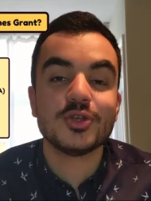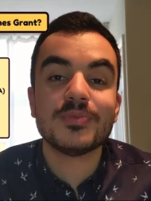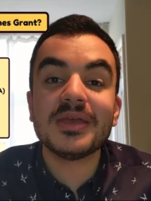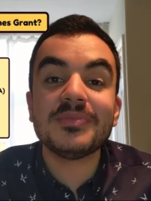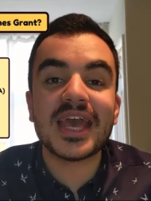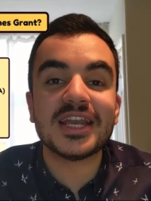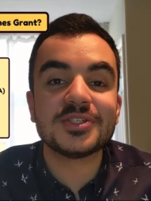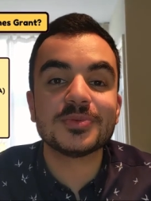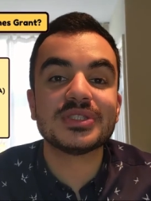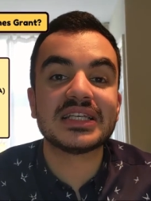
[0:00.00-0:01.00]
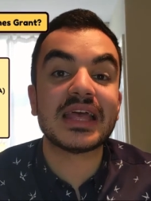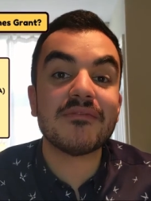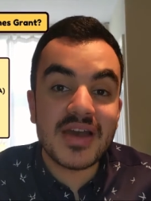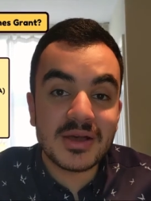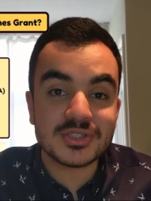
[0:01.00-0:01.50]
you may be eligible to
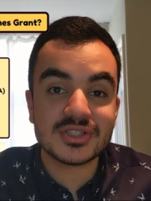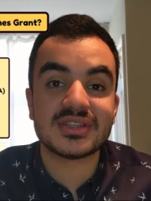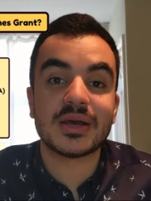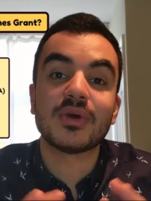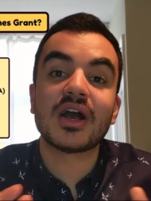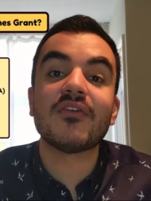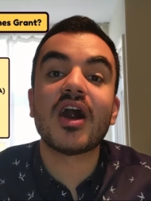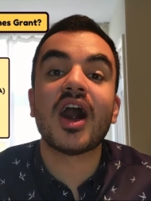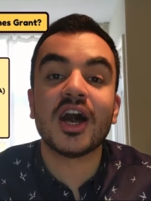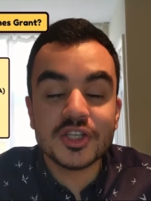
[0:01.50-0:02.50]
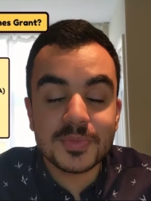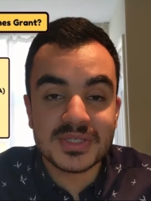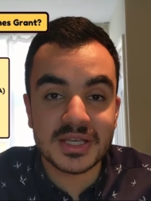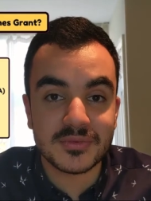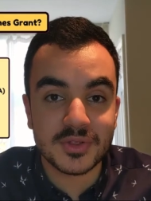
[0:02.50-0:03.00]
claim vouchers that will cover
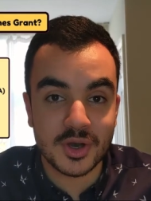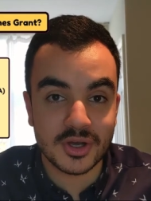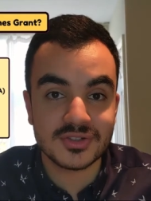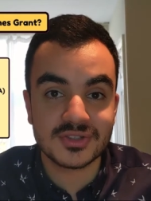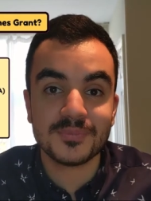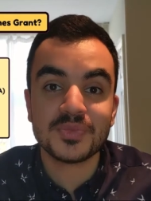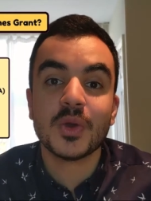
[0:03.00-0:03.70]
100% of the cost,